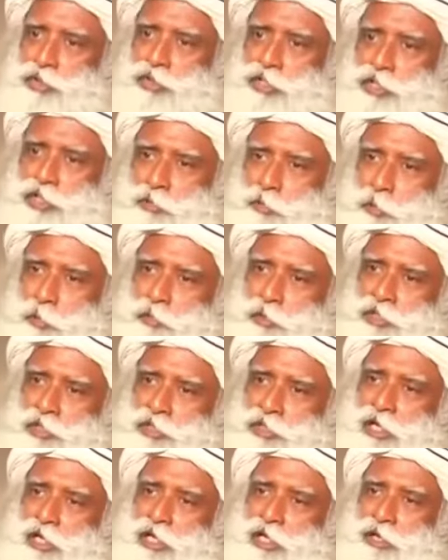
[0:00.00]
So these people
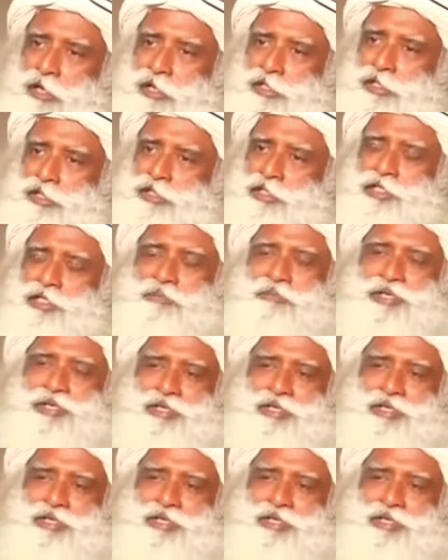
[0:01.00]
started resisting,